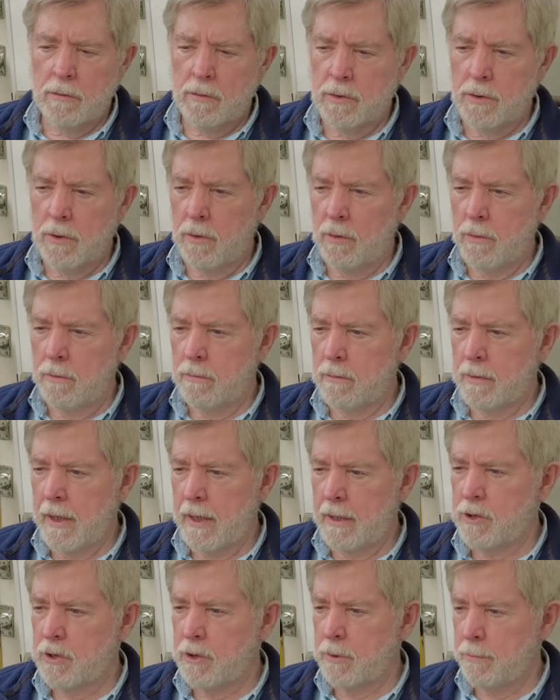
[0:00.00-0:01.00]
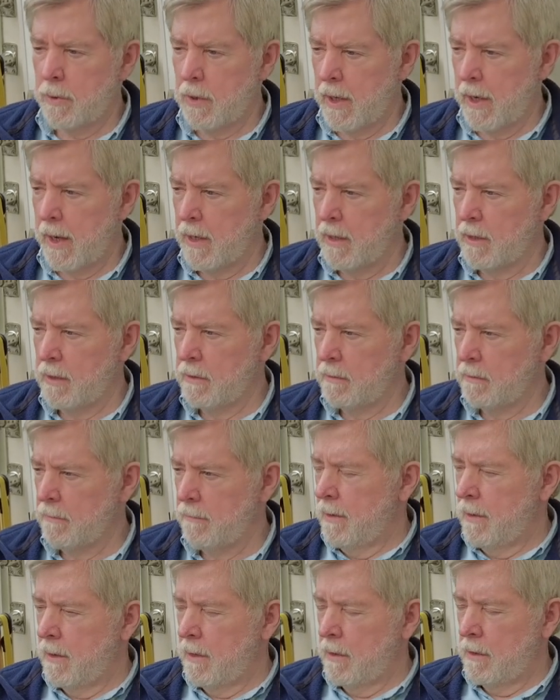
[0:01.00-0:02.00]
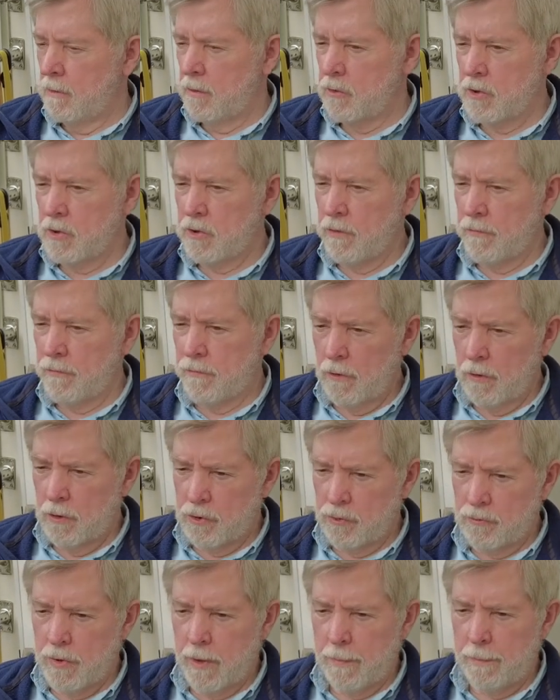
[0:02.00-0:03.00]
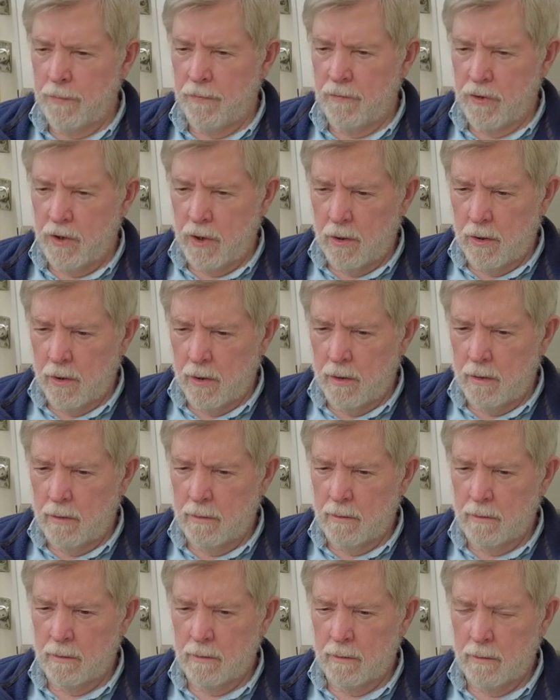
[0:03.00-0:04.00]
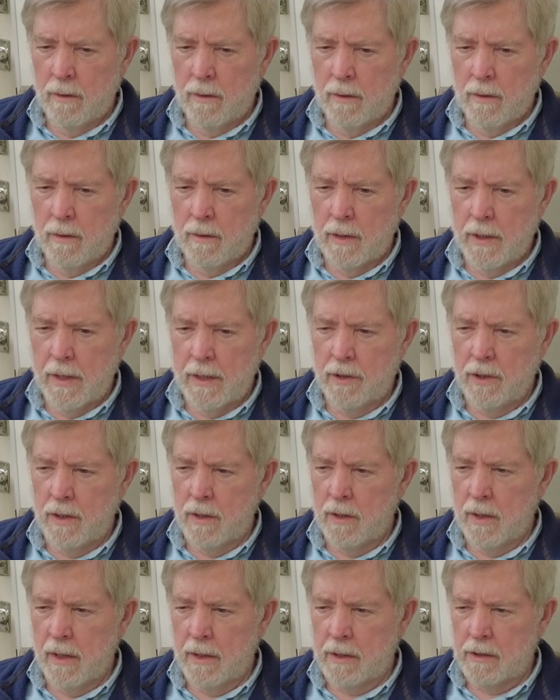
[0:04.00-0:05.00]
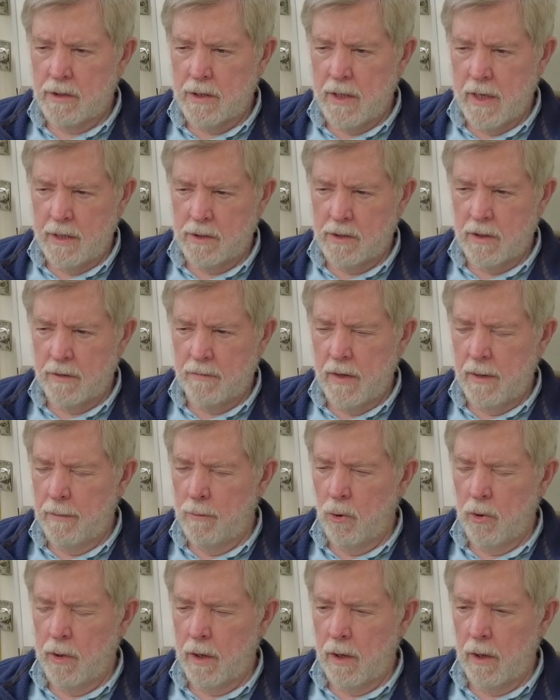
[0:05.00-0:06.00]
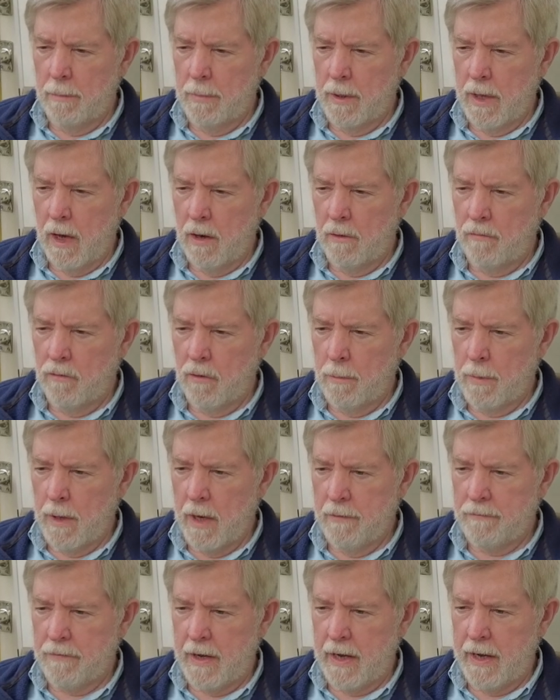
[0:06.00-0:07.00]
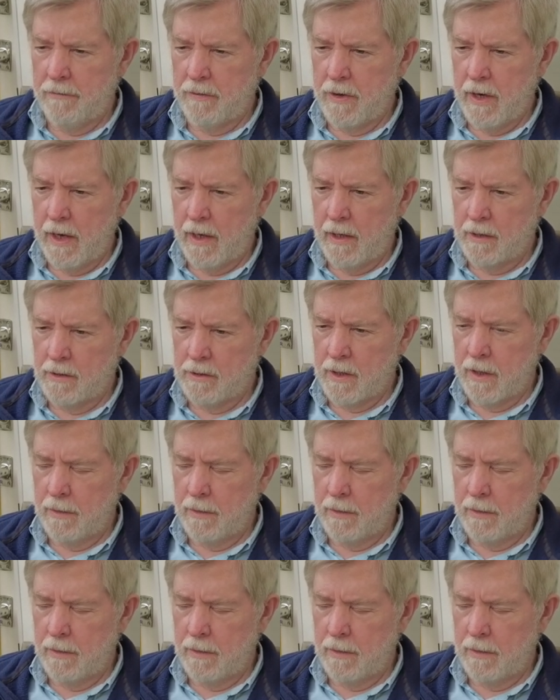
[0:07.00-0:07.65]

So that's the plan. Uh, this is the first trip of the year. Nothing extensive. I'm only going to be out for about five days.